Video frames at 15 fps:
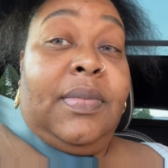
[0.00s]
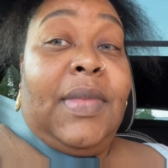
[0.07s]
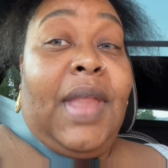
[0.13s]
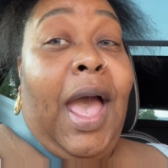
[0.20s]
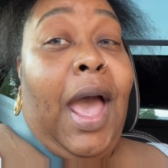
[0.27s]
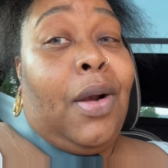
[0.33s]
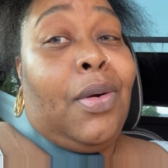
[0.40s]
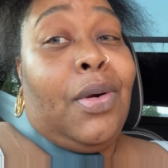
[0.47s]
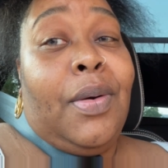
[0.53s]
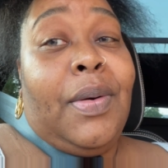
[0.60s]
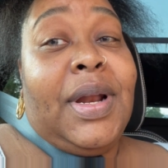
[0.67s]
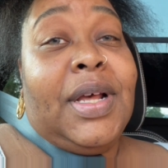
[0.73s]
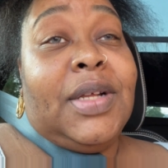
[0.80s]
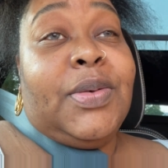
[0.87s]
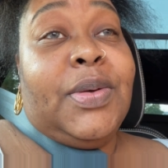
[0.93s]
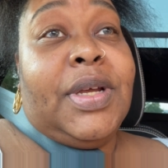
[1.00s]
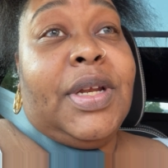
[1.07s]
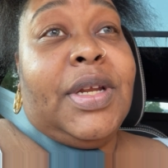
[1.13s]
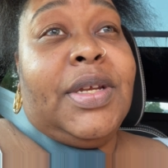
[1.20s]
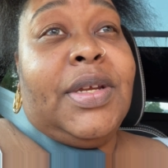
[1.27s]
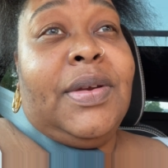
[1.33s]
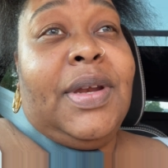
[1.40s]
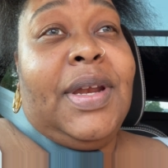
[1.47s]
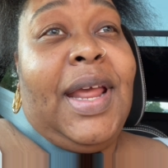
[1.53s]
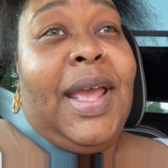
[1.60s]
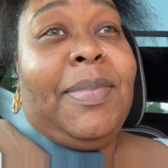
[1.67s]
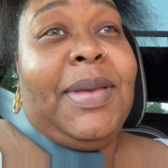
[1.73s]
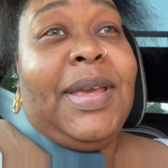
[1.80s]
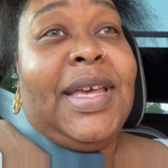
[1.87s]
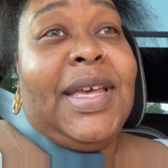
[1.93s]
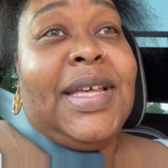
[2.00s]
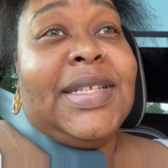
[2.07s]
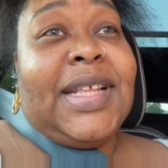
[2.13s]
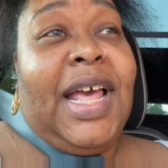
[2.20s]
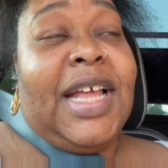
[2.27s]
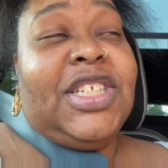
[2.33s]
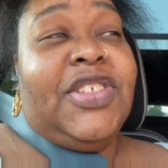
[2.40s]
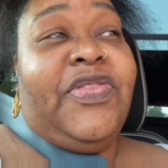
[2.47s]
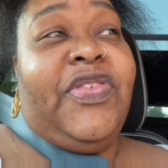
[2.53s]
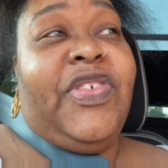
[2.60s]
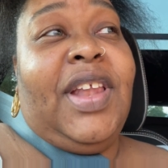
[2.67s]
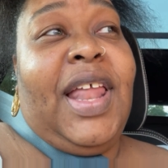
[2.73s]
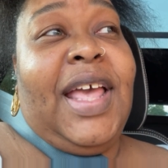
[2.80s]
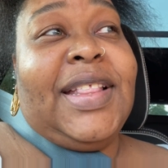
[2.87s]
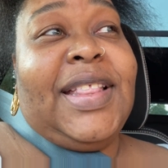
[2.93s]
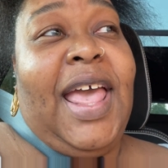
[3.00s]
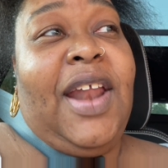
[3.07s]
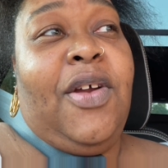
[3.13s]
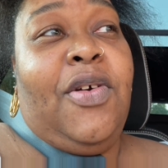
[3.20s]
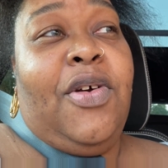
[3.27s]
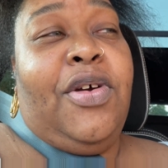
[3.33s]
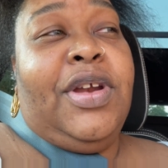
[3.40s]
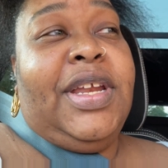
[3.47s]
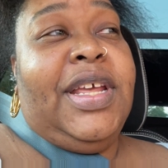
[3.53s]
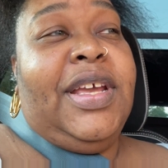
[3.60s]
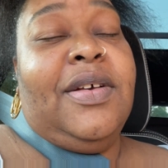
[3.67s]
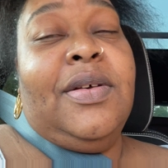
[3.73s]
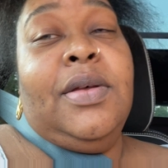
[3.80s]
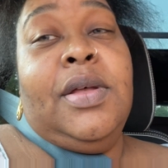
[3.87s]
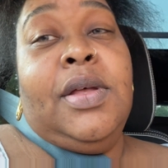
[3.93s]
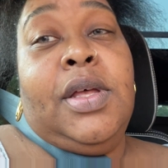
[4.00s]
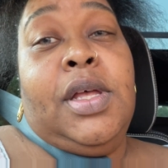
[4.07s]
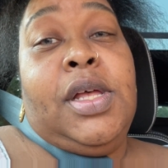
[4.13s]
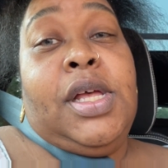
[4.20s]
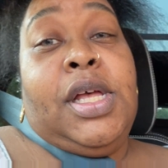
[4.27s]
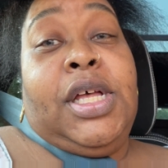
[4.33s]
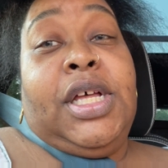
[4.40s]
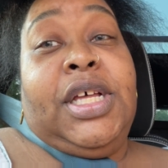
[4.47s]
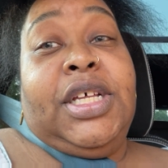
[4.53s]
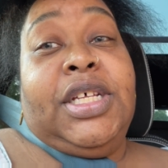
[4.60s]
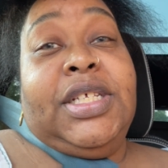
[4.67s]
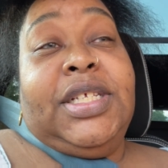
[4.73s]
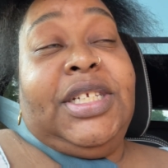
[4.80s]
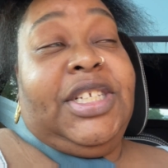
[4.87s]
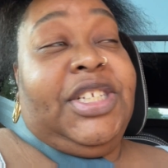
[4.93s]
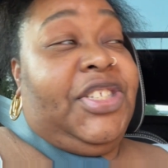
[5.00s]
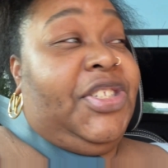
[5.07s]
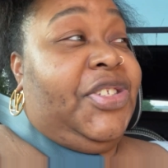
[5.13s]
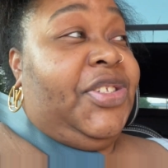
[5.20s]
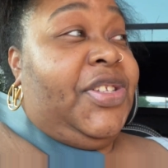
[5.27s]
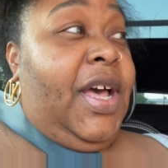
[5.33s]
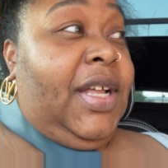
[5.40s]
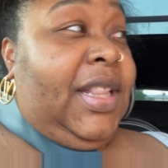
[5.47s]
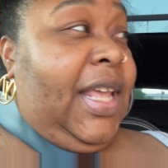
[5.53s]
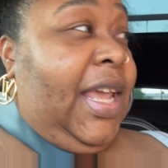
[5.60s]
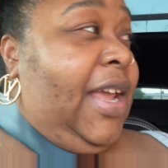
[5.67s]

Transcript: I don't know what else we're gonna do today, because I just feel like that whole ordeal just sucked the